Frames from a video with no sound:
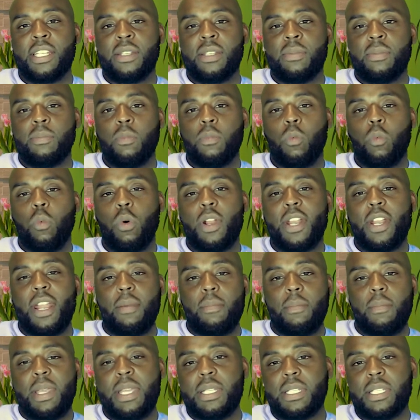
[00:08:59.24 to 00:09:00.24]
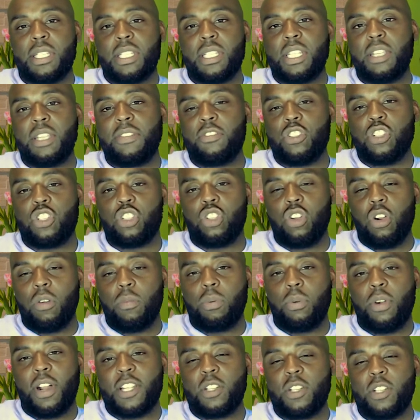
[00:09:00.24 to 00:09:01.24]
What that means is if the stock
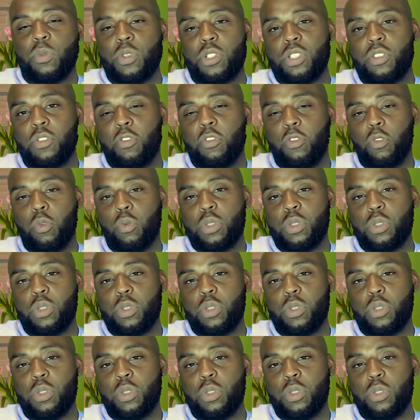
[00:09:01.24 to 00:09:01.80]
price was to fall to